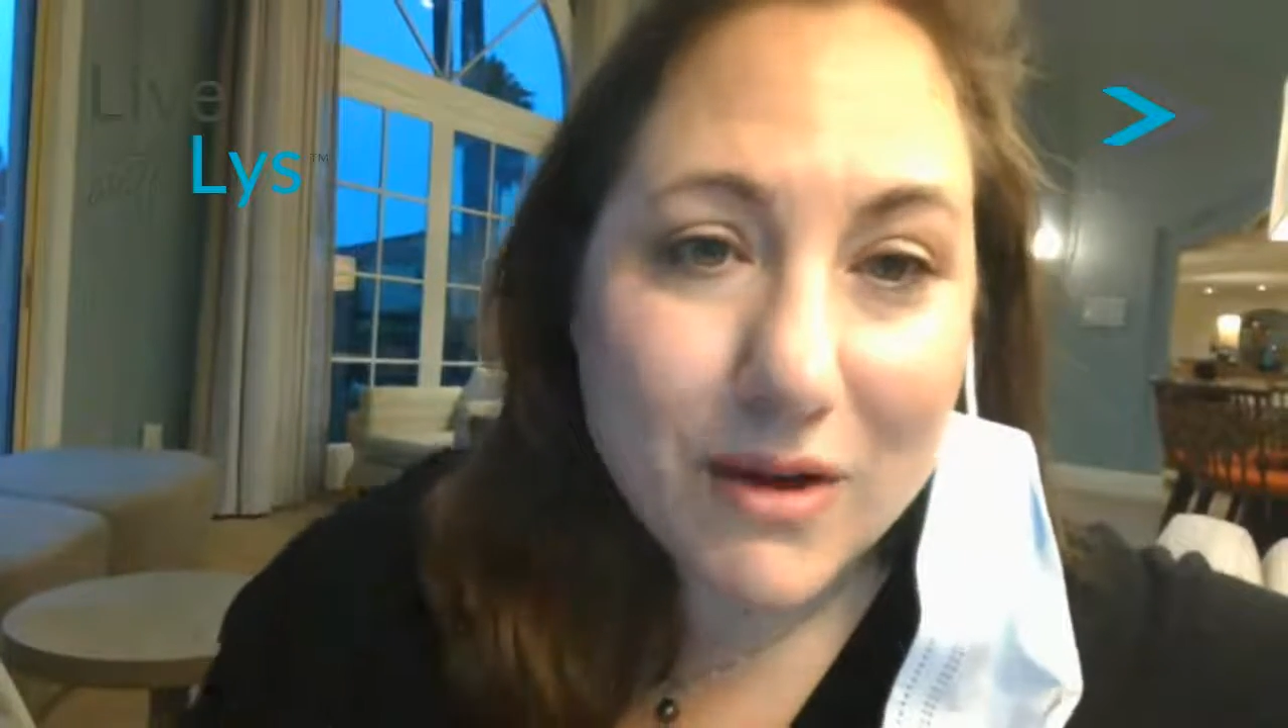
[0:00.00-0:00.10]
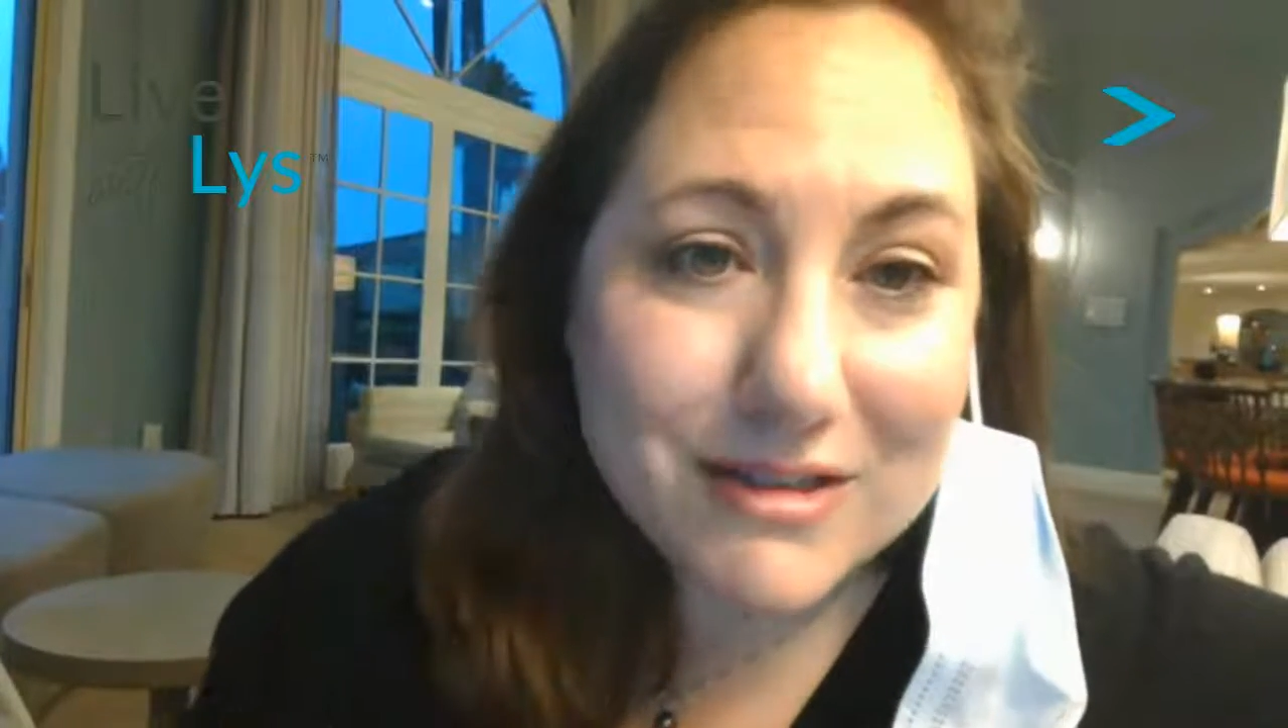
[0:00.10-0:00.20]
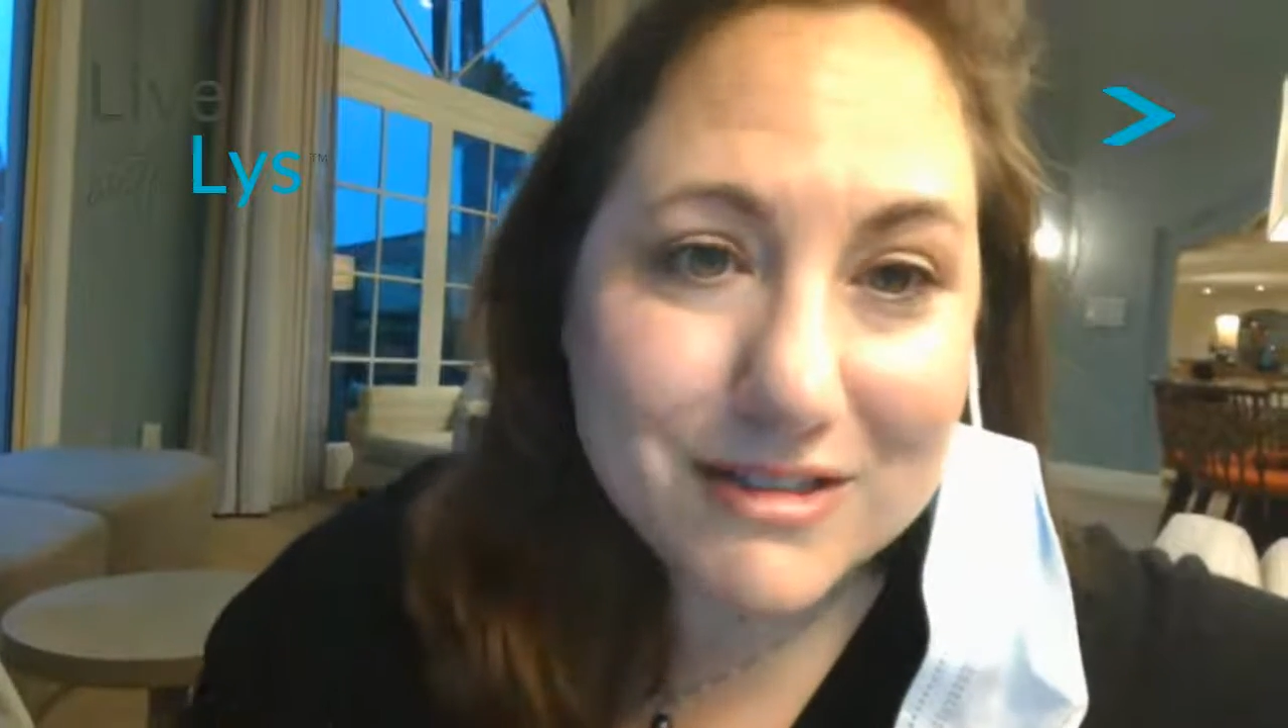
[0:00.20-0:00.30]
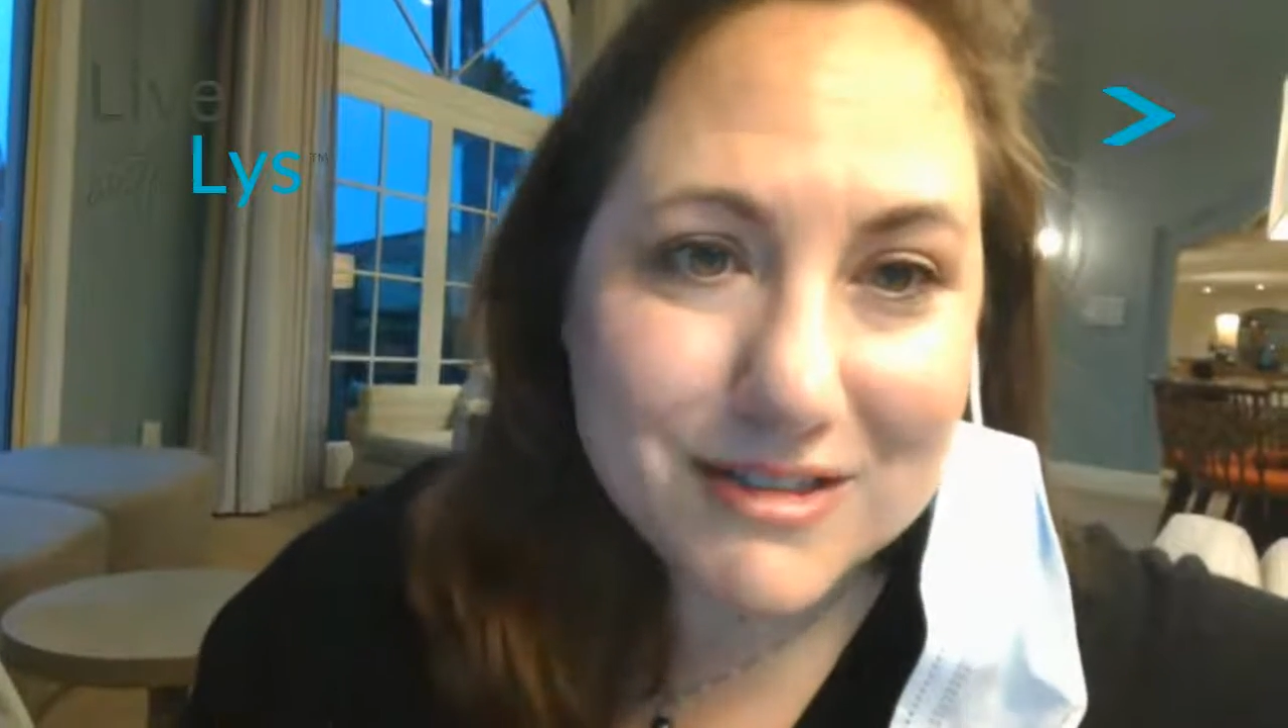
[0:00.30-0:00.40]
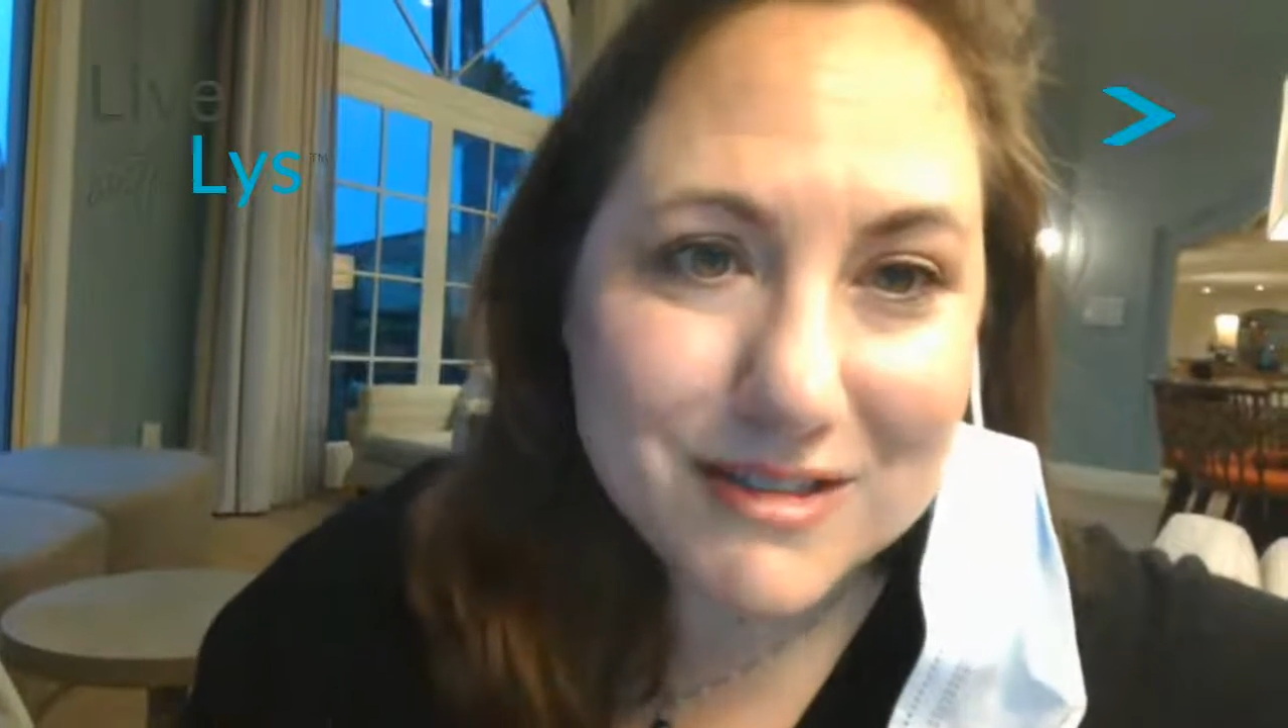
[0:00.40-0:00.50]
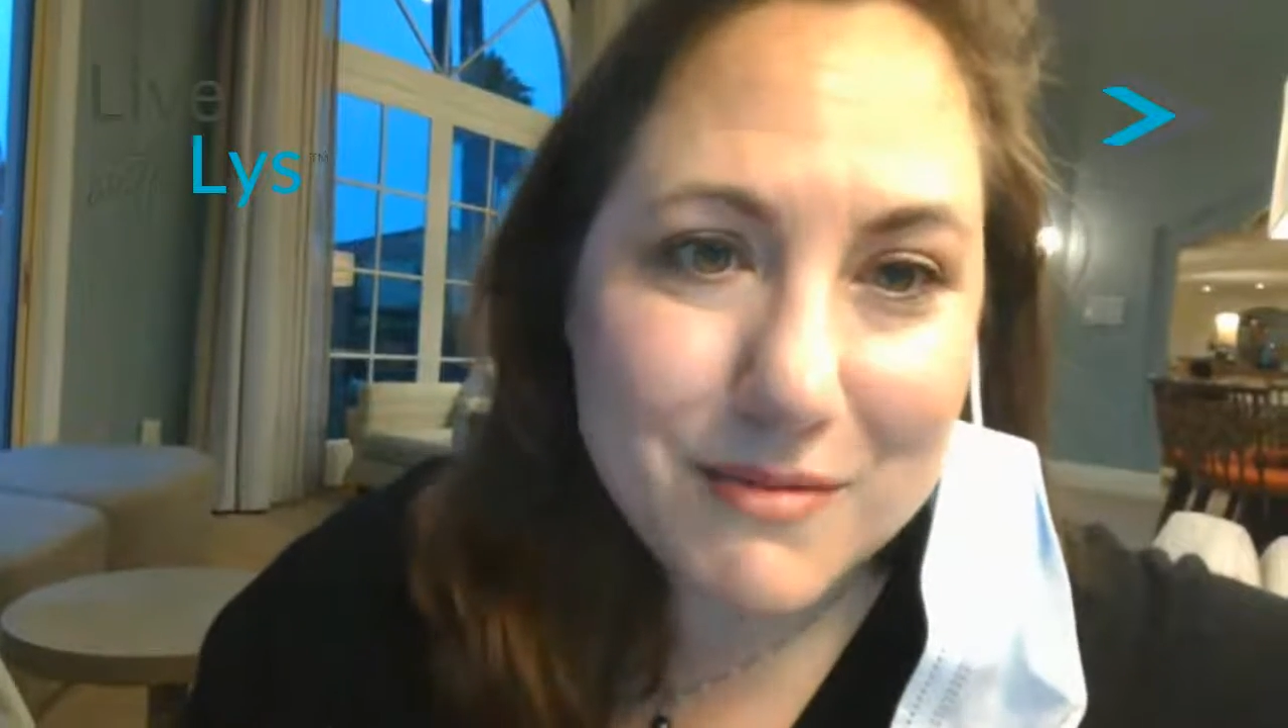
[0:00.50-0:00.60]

questions